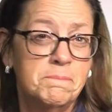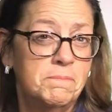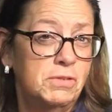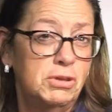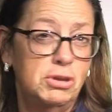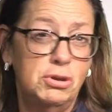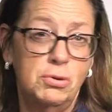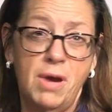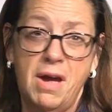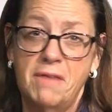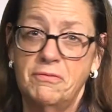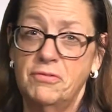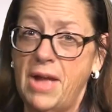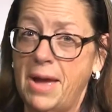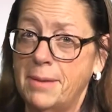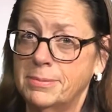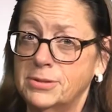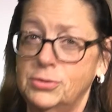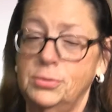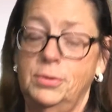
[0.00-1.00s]
you have
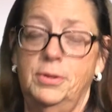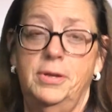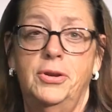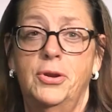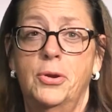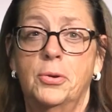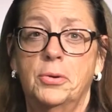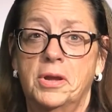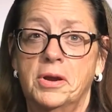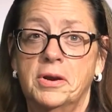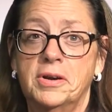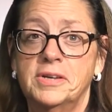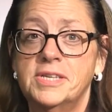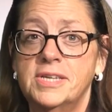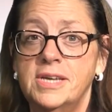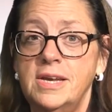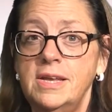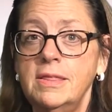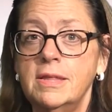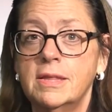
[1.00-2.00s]
absolutely no
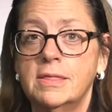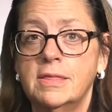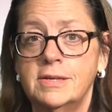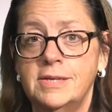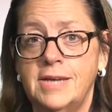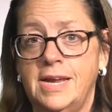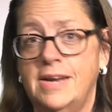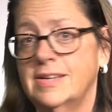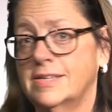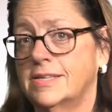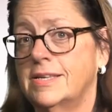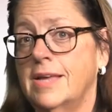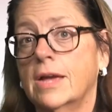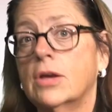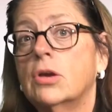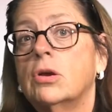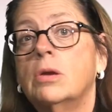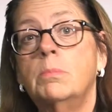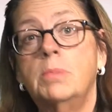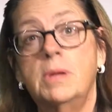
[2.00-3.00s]
guarantee that the data
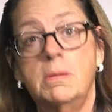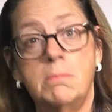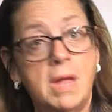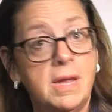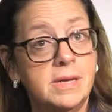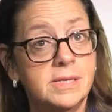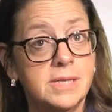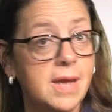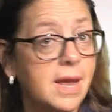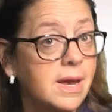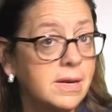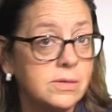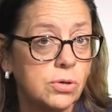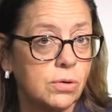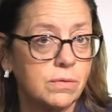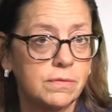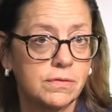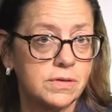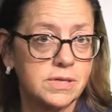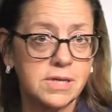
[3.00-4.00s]
set could be maintained
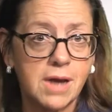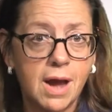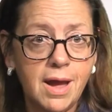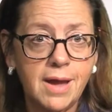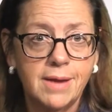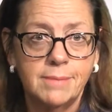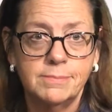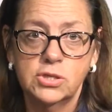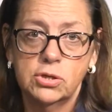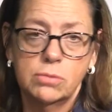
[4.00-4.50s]
over time.